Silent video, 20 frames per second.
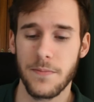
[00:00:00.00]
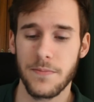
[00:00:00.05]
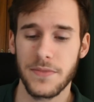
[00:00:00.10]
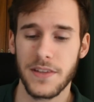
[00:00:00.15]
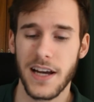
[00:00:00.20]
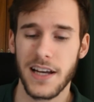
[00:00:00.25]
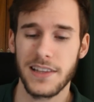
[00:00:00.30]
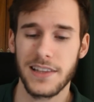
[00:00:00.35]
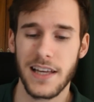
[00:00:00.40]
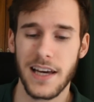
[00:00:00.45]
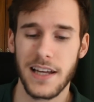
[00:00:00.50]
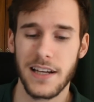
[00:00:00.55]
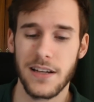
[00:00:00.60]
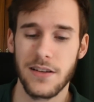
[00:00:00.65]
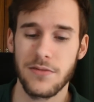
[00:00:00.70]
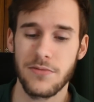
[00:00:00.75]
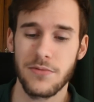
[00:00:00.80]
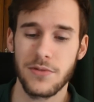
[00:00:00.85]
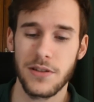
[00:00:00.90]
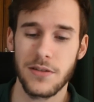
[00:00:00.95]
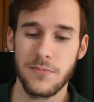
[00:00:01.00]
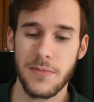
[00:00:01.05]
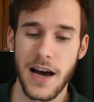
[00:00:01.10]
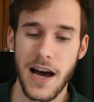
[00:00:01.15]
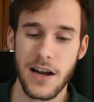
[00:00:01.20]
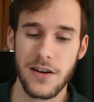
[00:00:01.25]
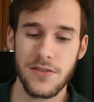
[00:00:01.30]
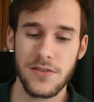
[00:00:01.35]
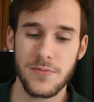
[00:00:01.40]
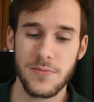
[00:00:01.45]
Not that it really
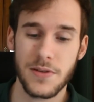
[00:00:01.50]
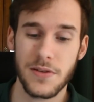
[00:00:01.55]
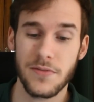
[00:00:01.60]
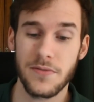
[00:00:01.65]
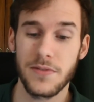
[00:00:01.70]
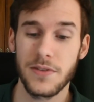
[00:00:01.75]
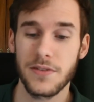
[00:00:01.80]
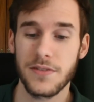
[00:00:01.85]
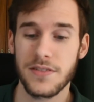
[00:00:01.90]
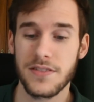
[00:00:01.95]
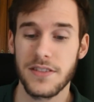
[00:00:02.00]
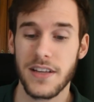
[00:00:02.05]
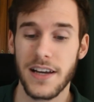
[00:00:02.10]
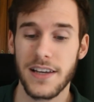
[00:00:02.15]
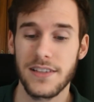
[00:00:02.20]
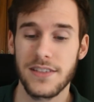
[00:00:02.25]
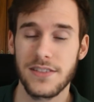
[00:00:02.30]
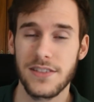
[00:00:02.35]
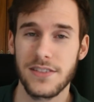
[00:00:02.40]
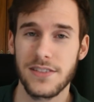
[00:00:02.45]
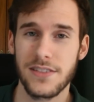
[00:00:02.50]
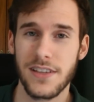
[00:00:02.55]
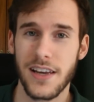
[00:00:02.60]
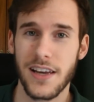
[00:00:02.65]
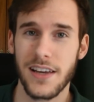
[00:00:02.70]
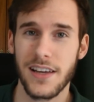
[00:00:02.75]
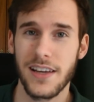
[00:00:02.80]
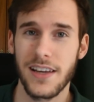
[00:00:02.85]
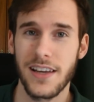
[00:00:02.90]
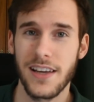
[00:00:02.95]
matters, but it feels nice to
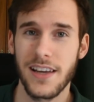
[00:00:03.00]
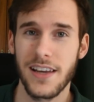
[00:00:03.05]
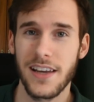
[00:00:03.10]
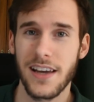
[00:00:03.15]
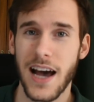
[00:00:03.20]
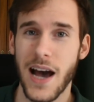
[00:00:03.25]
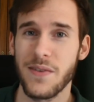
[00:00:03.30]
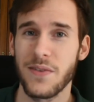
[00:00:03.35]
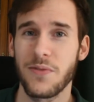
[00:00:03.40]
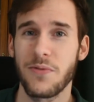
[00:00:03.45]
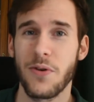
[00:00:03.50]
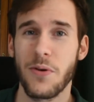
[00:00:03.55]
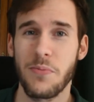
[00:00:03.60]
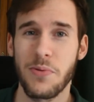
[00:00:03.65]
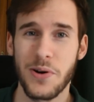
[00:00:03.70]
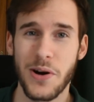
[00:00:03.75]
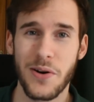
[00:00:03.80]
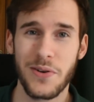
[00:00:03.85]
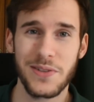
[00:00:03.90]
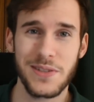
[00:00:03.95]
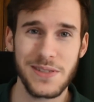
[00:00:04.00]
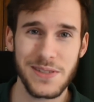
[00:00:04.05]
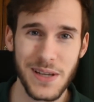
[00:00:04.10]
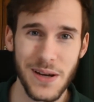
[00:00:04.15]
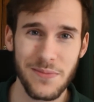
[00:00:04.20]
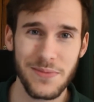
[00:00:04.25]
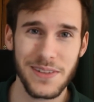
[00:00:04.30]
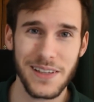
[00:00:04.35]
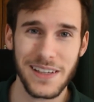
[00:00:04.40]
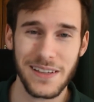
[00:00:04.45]
say I have a 4.0 on
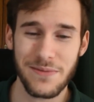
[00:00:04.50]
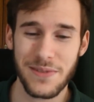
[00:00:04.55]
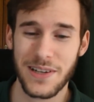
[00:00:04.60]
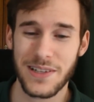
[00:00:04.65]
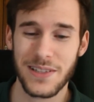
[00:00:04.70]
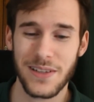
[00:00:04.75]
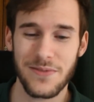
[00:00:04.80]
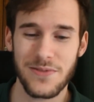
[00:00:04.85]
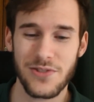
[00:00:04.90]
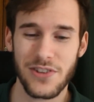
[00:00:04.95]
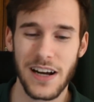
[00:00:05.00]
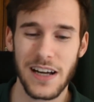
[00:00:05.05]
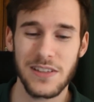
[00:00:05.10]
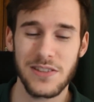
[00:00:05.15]
something because I've tried